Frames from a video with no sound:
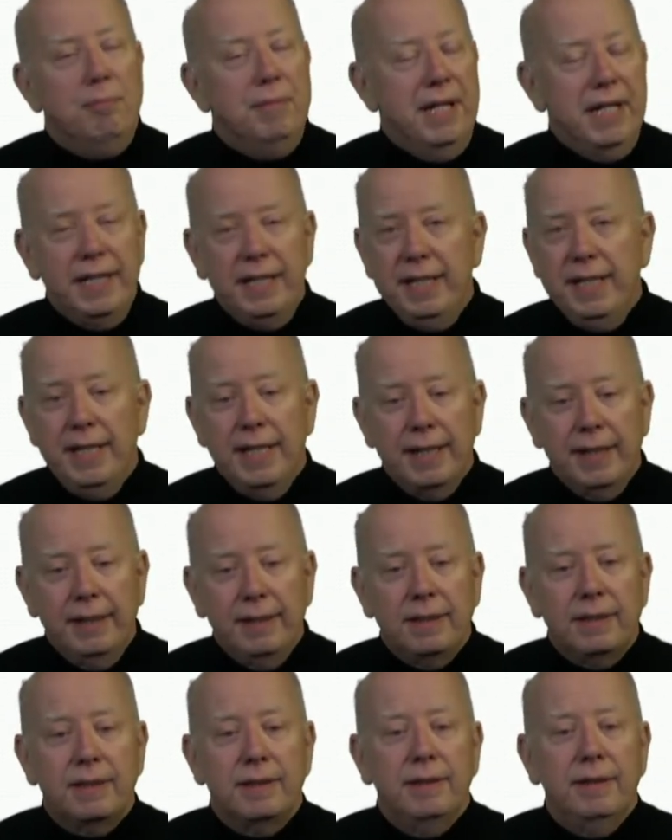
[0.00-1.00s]
Make the
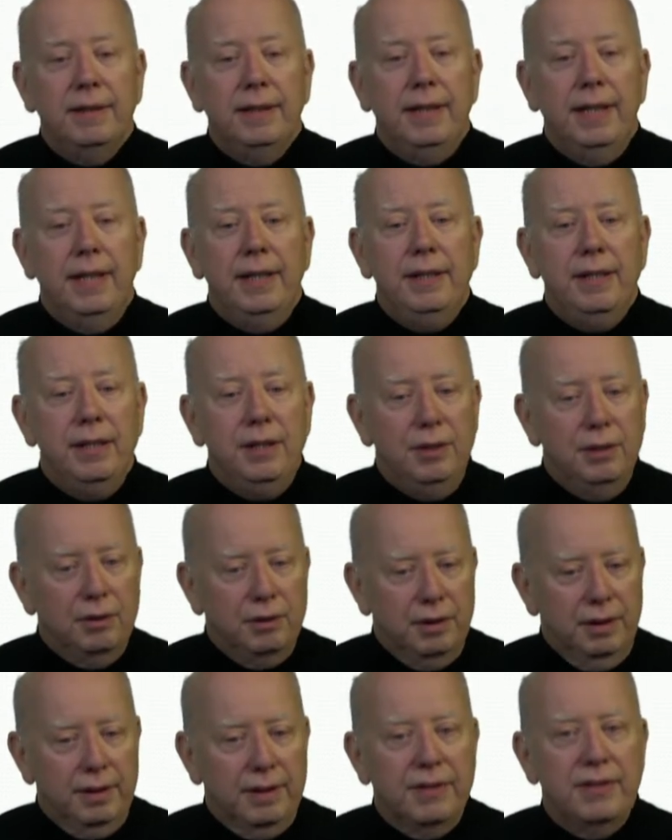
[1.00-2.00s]
edits, and then
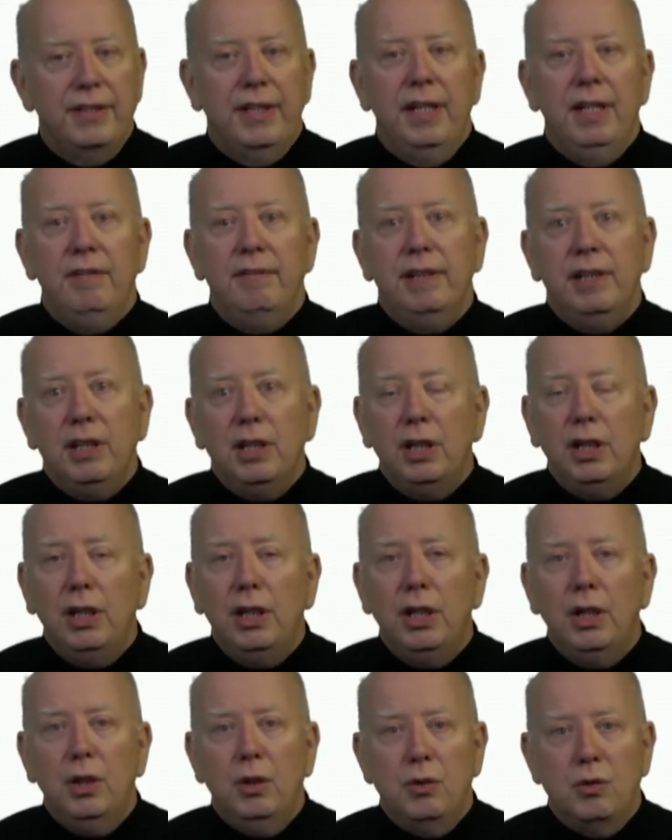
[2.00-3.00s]
you'll click Save and
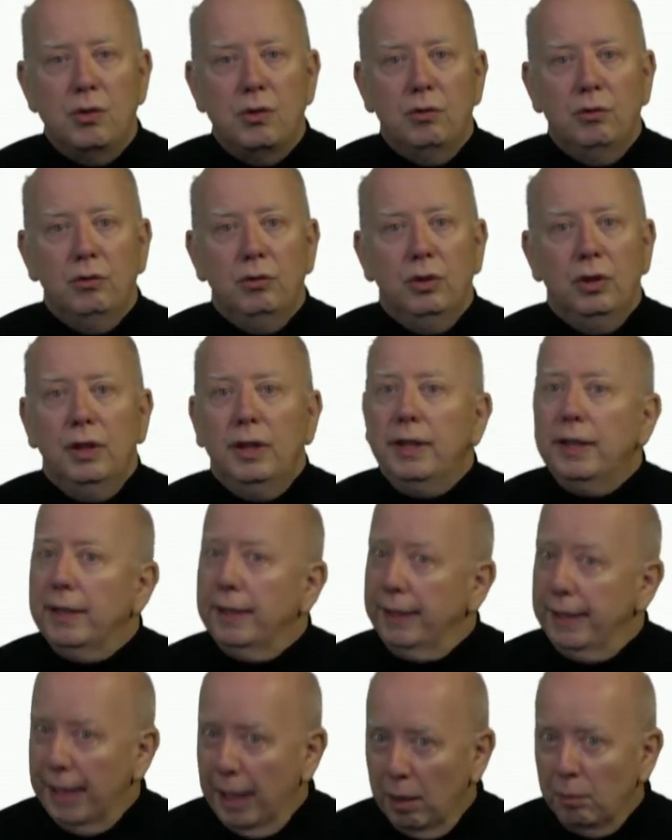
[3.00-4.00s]
Close.
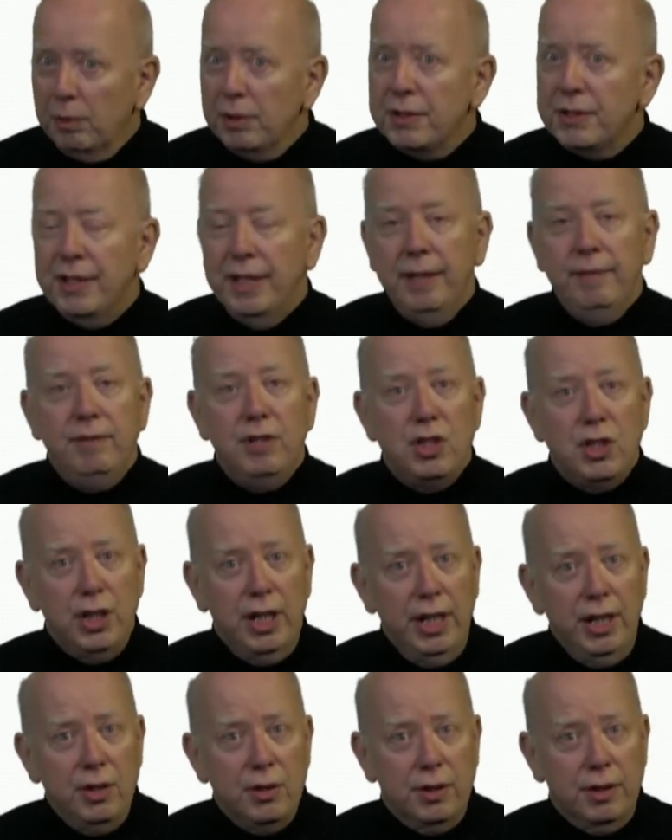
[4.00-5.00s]
That will save the
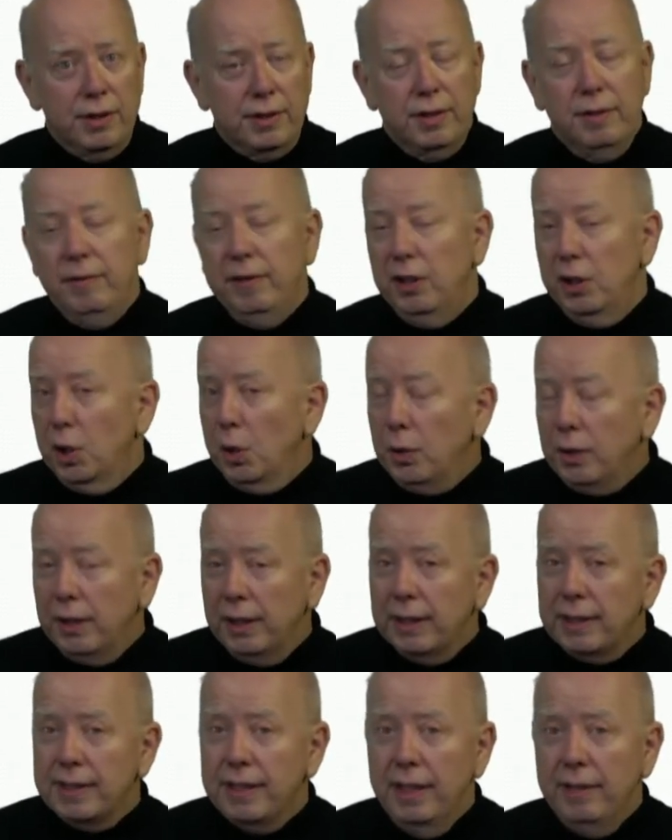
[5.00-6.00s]
changes. If you don't
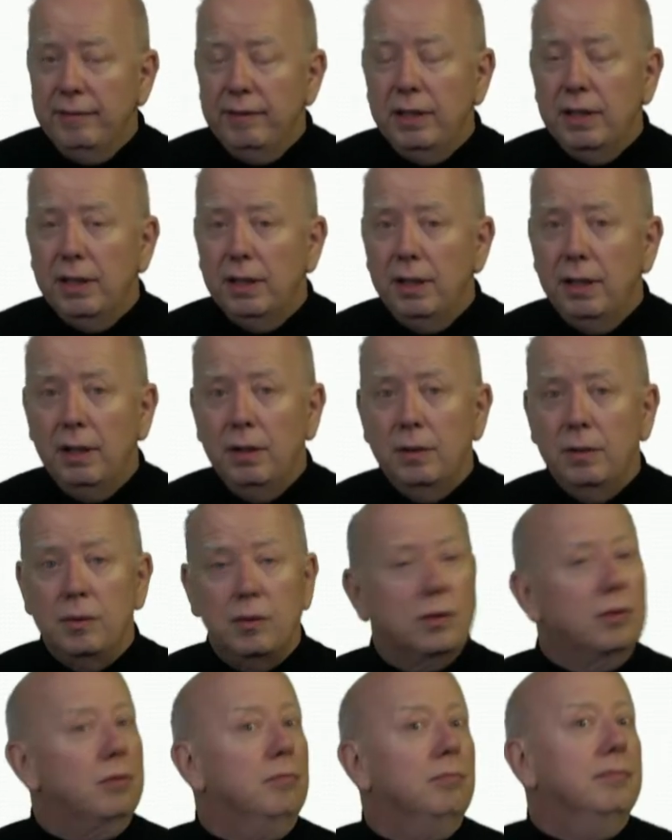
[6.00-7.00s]
click Save and
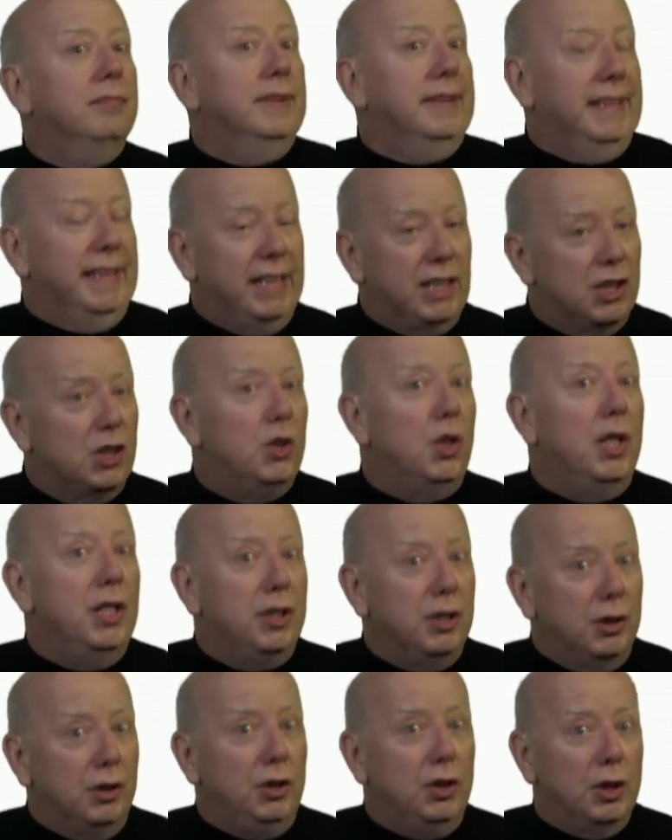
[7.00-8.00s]
Close, you're
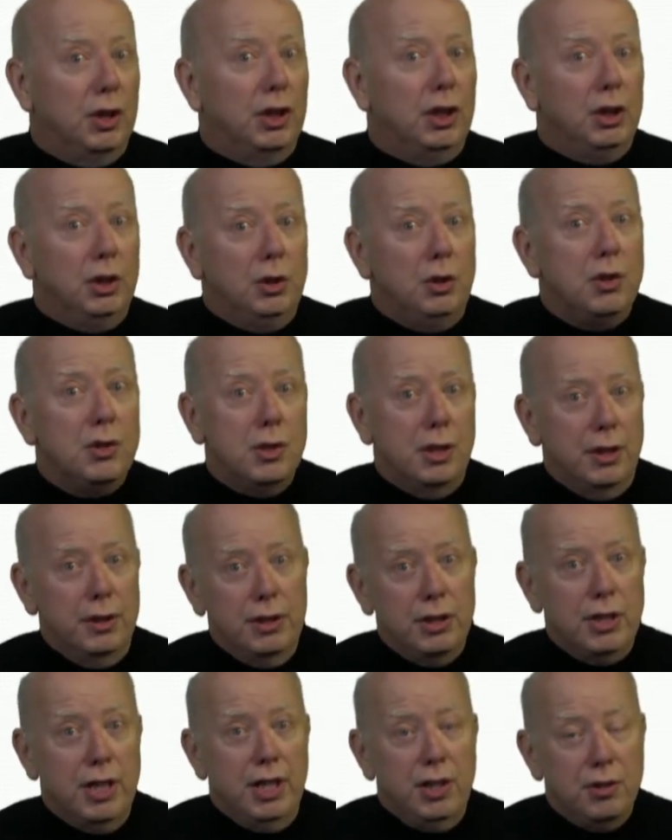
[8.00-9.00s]
going to lose
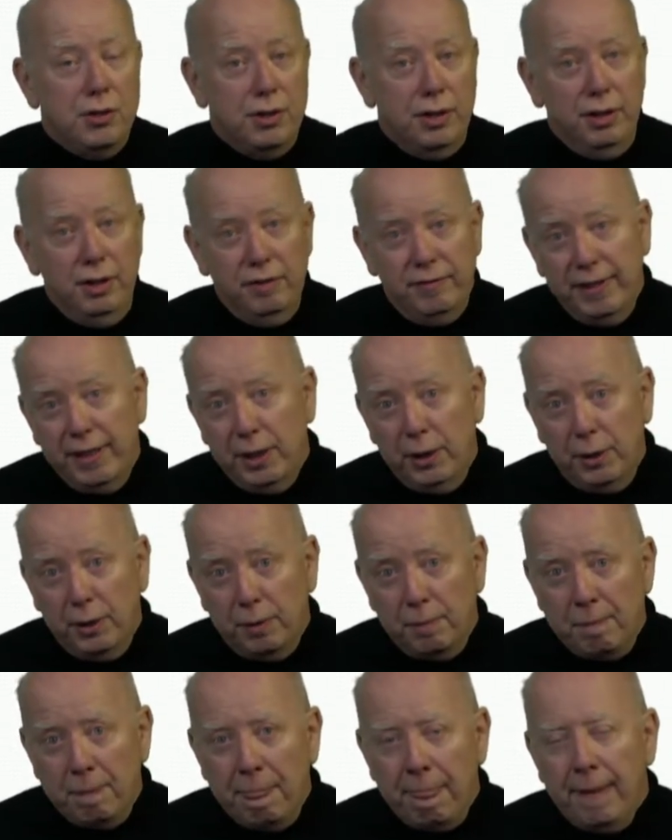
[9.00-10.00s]
all the changes that you've
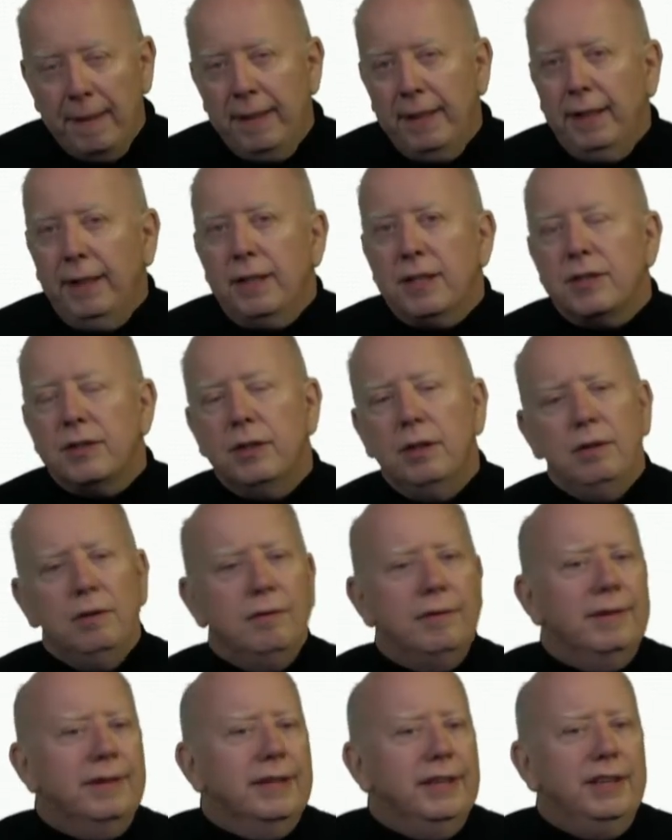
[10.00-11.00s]
entered.
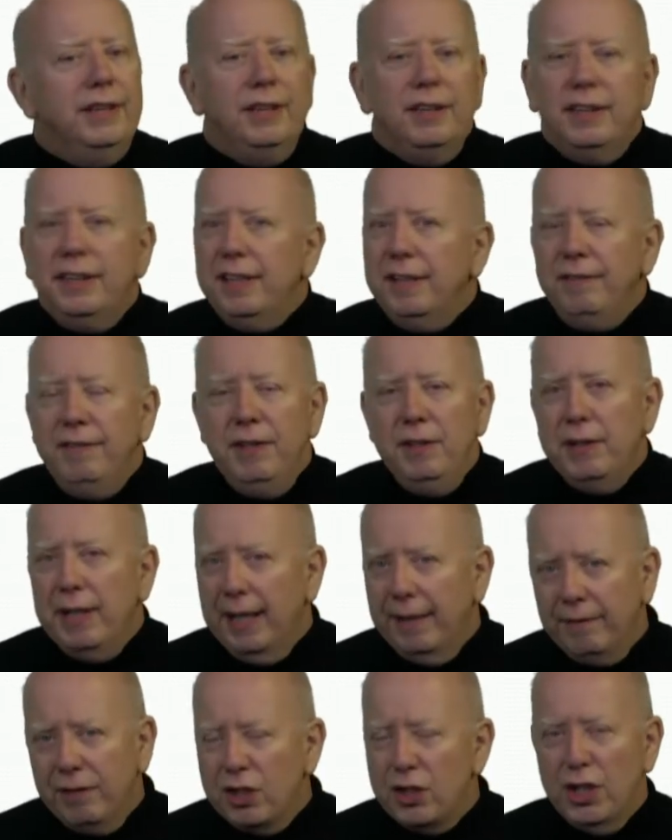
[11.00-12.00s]
So if
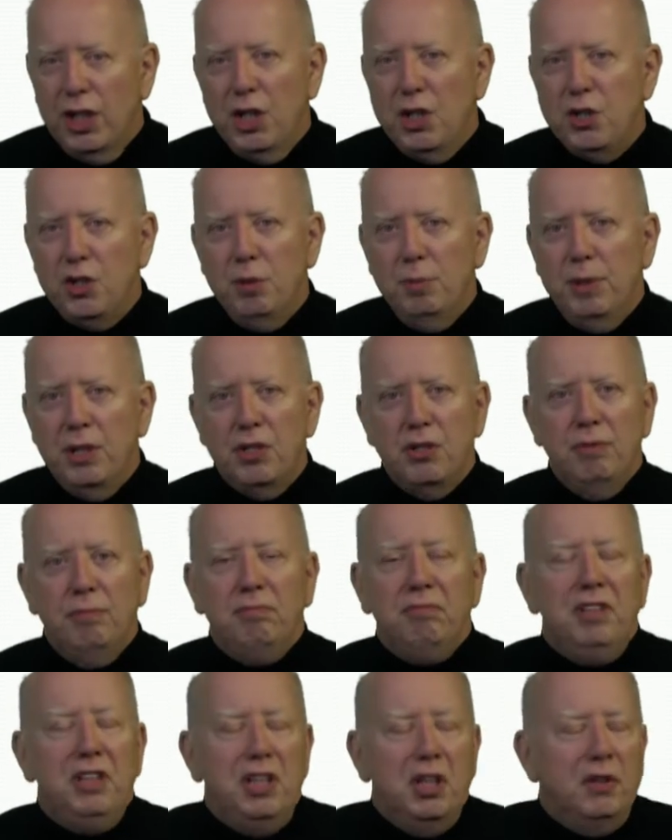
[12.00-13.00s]
you haven't changed your
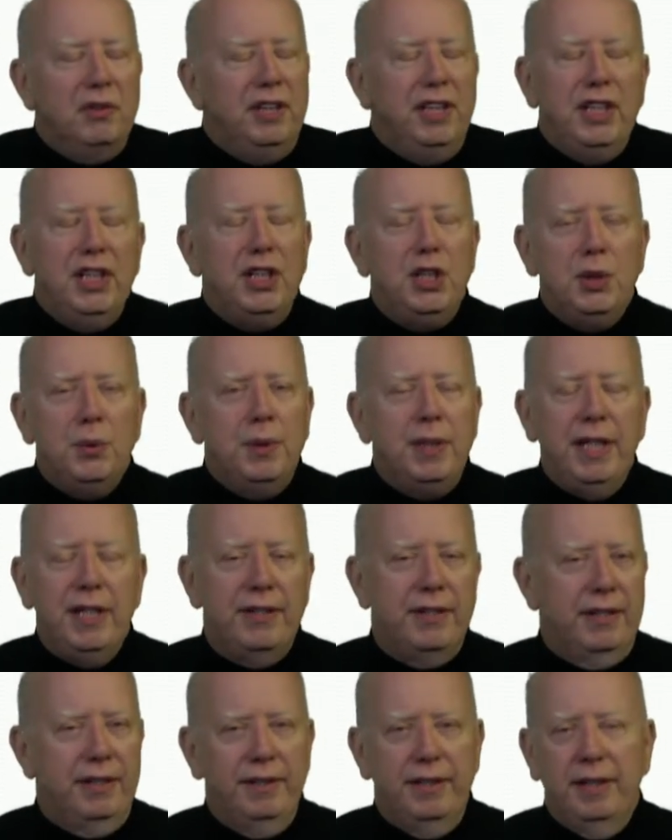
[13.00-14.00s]
mission, you don't need to do
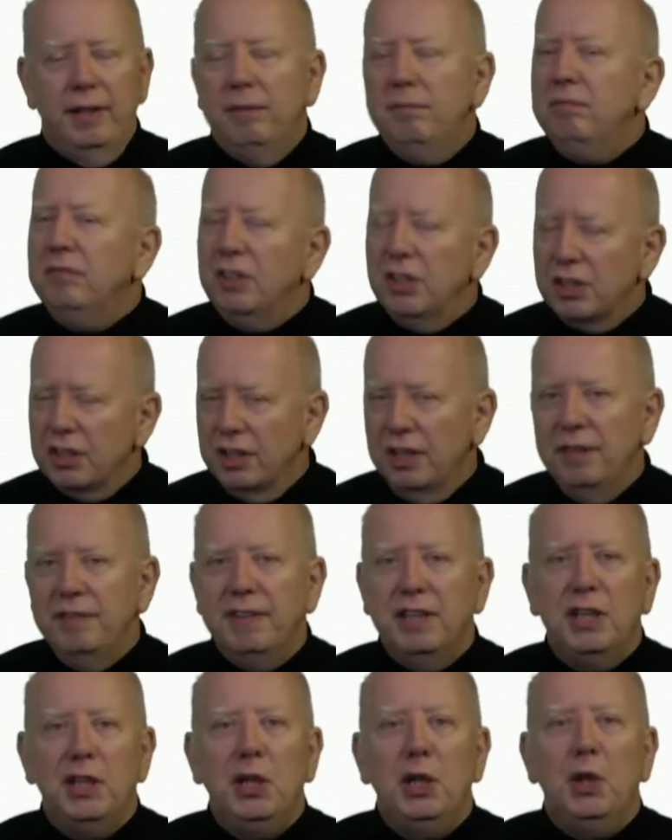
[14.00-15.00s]
anything there. Just
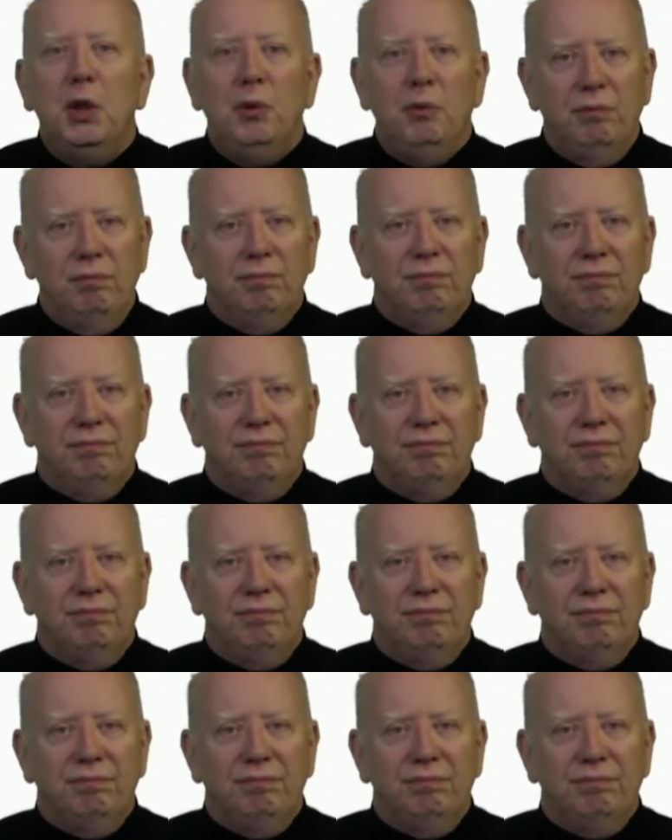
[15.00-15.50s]
leave it alone.